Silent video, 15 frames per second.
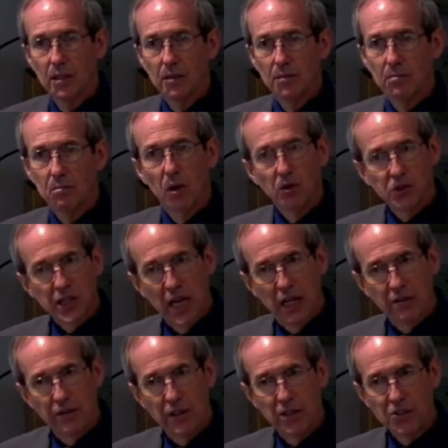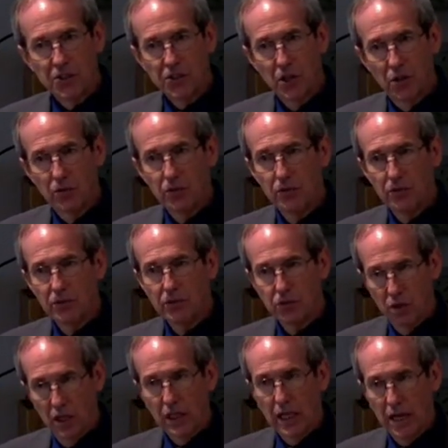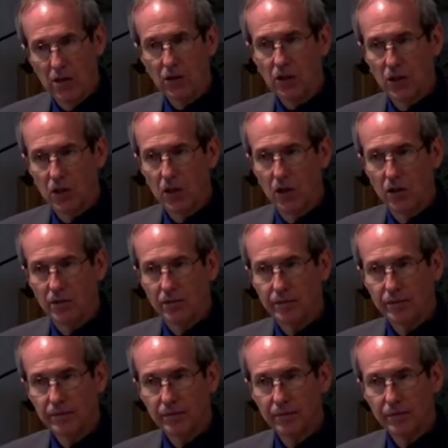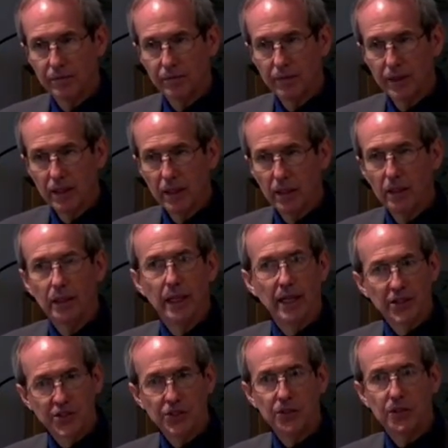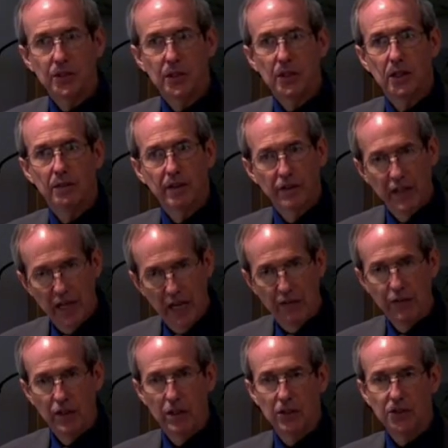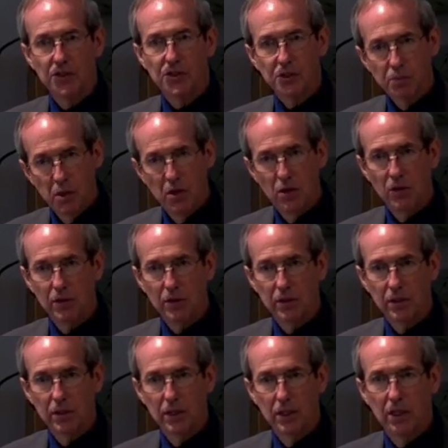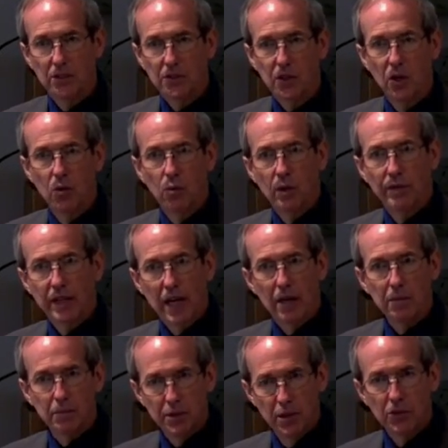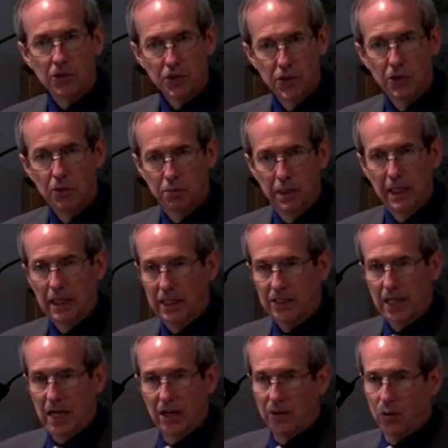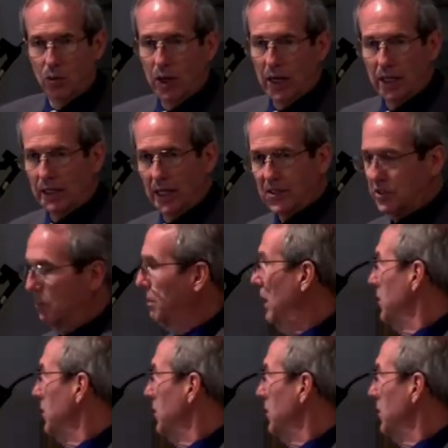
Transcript: Most Adventists don't drink alcohol. Less of even Adventists smoke. So we've got those two biggies out of the way, and that's the best